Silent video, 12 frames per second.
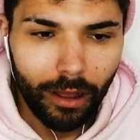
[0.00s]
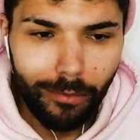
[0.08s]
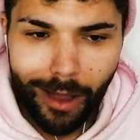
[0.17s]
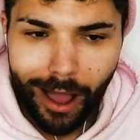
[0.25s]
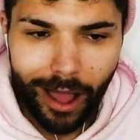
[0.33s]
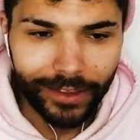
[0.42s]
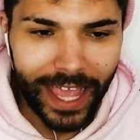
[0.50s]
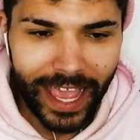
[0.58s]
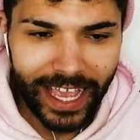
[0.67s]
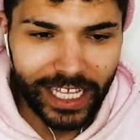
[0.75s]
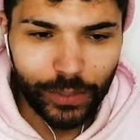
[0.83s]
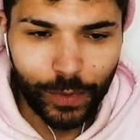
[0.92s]
Oh my
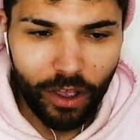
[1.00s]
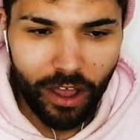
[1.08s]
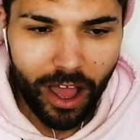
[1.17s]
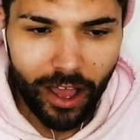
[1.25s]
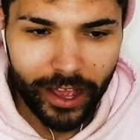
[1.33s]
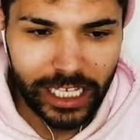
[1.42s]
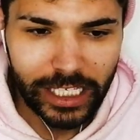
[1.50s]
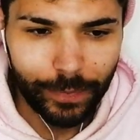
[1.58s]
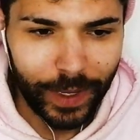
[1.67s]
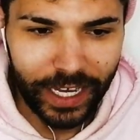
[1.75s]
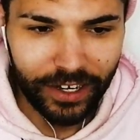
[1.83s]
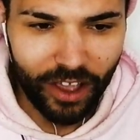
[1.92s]
days, we got a high
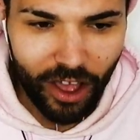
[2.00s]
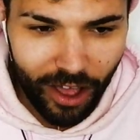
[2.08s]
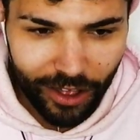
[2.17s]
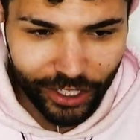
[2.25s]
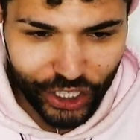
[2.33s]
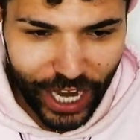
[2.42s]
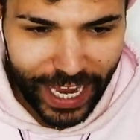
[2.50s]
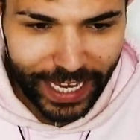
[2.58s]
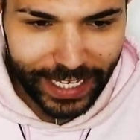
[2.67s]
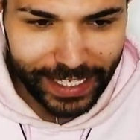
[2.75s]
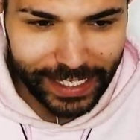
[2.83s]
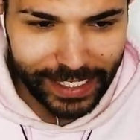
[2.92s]
speed car
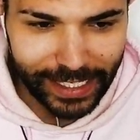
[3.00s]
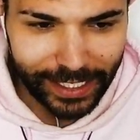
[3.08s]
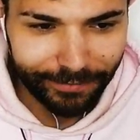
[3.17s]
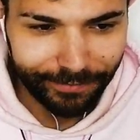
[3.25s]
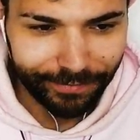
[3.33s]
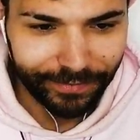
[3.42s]
chase!